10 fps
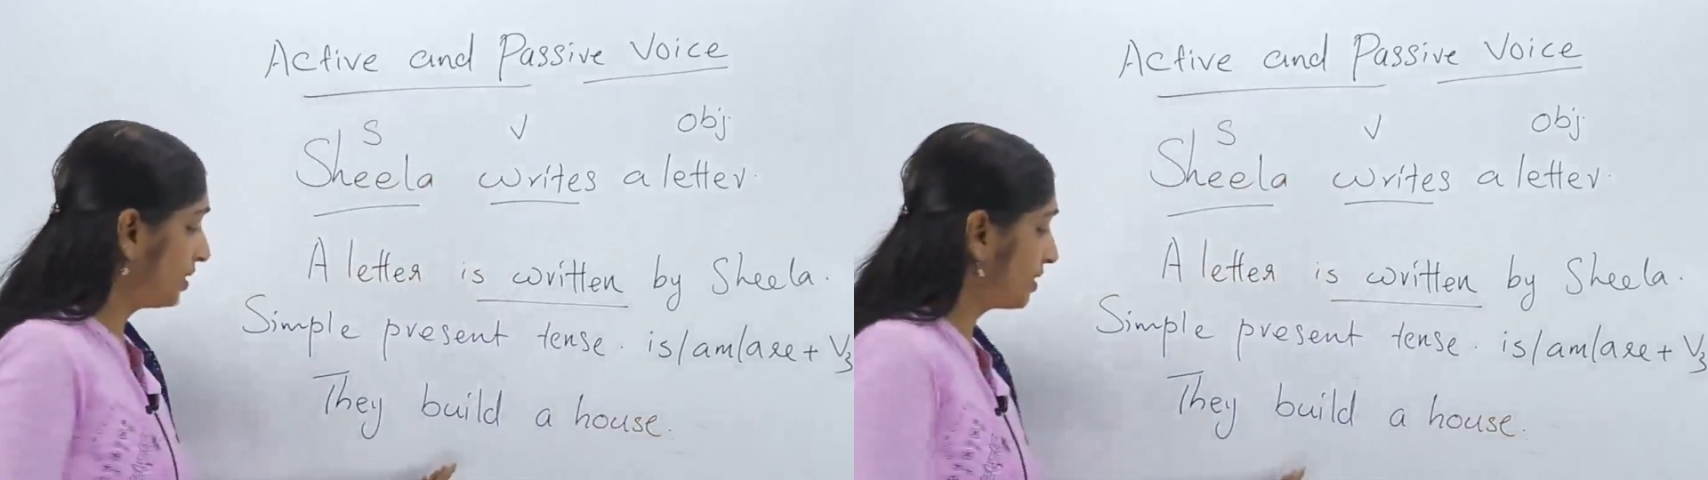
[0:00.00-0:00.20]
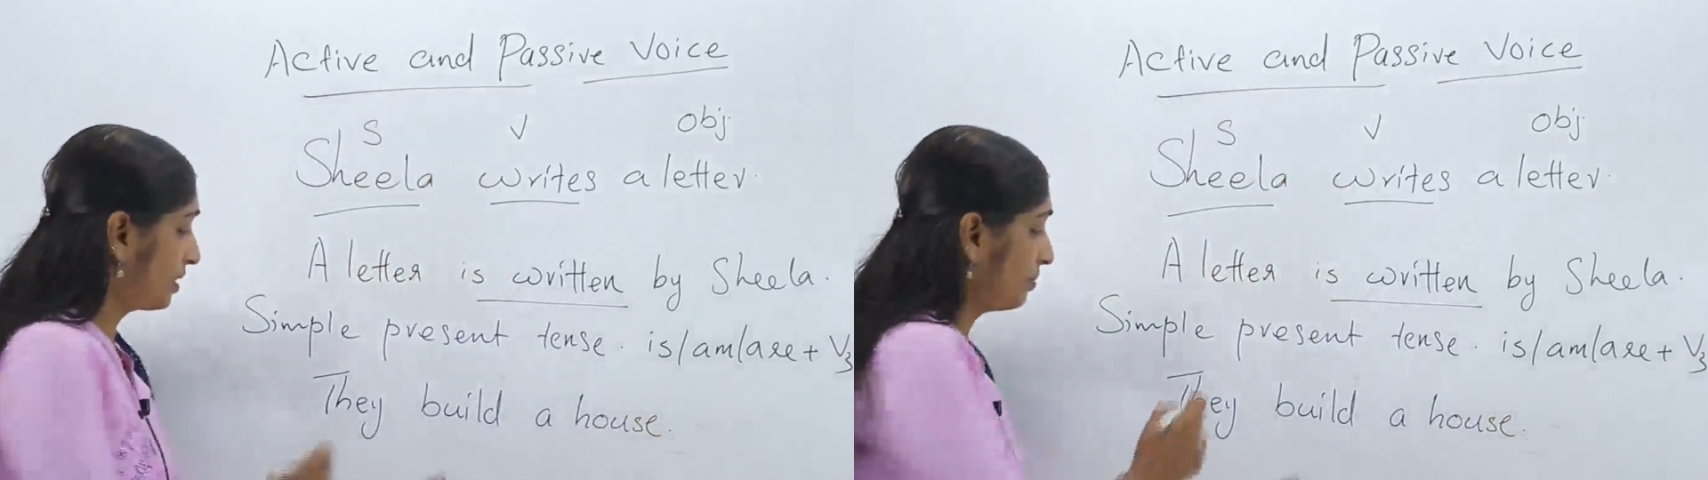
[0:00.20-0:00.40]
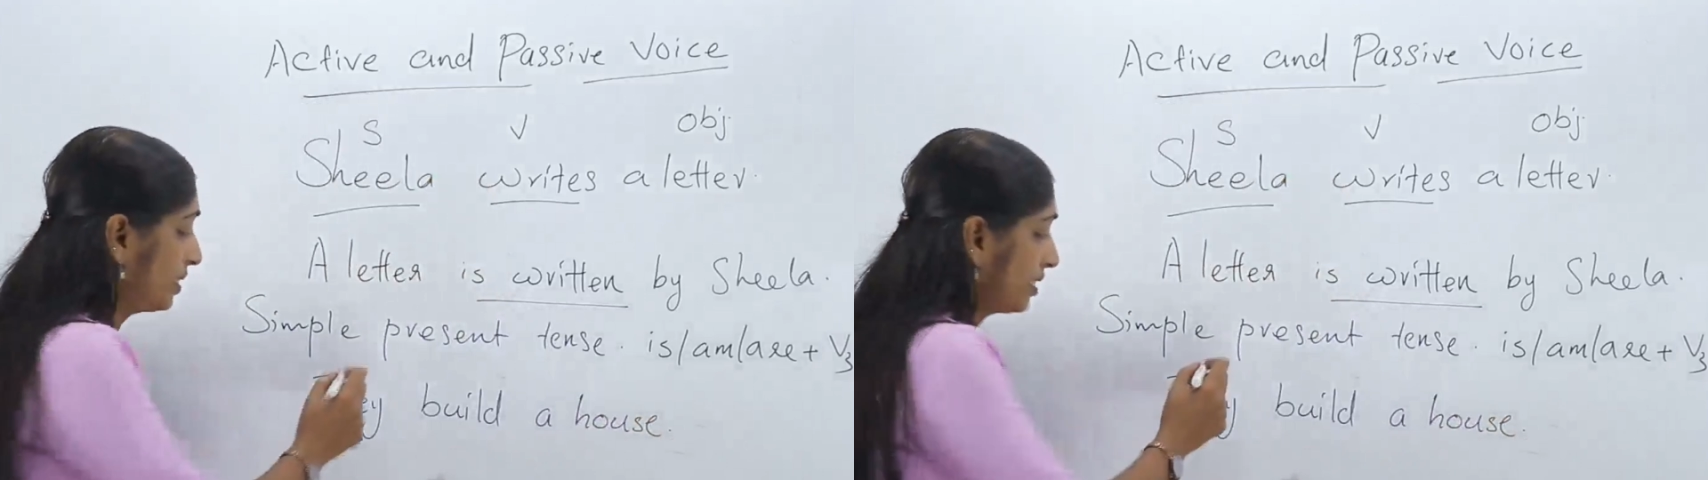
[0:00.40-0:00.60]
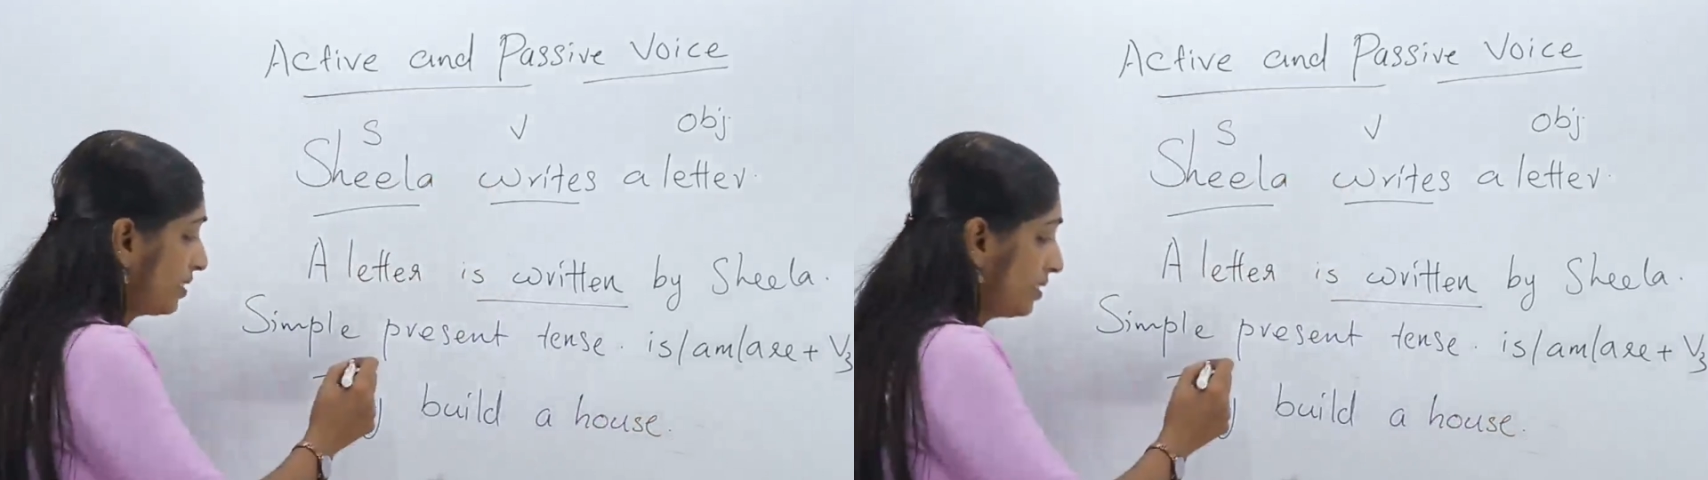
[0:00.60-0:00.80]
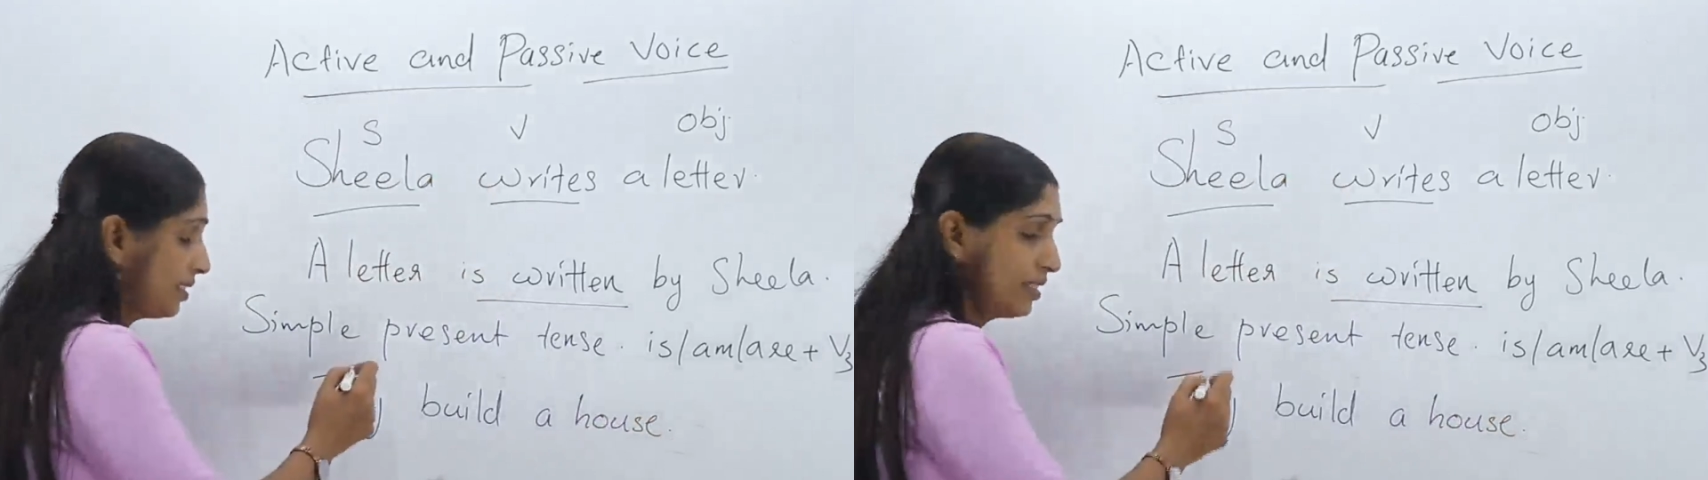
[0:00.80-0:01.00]
the
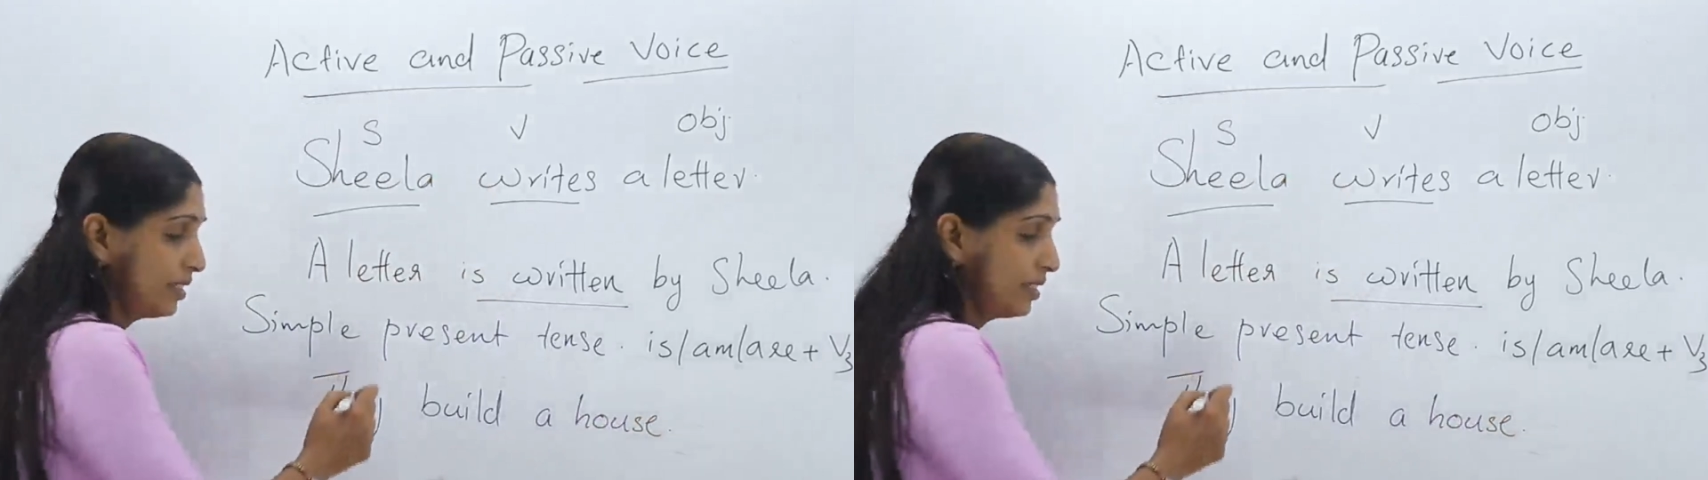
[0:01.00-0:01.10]
subject,